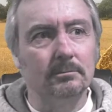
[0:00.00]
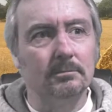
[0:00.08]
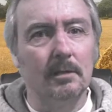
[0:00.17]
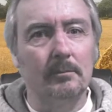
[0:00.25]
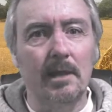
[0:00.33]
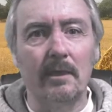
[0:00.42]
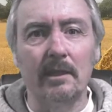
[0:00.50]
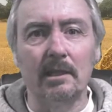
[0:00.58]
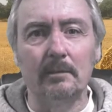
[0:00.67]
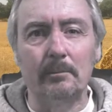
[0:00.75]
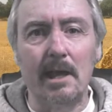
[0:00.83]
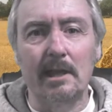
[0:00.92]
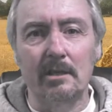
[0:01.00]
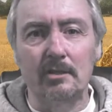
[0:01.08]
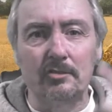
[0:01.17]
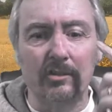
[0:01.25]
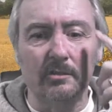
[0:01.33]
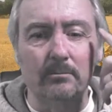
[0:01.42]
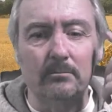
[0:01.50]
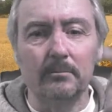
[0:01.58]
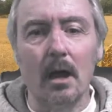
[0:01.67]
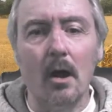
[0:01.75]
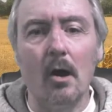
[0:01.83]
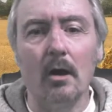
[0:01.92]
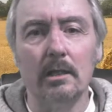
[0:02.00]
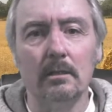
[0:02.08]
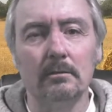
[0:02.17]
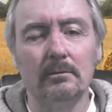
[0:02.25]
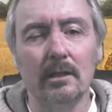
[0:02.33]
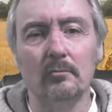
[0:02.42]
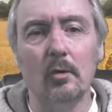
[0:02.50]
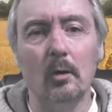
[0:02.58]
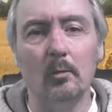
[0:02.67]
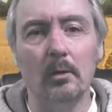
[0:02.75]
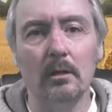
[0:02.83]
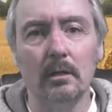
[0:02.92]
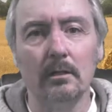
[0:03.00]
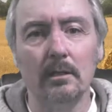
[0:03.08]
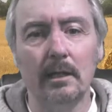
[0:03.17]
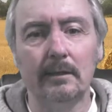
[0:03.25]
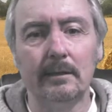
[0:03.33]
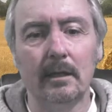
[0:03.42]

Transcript: I'm getting things back. It's just eye doesn't want to work, and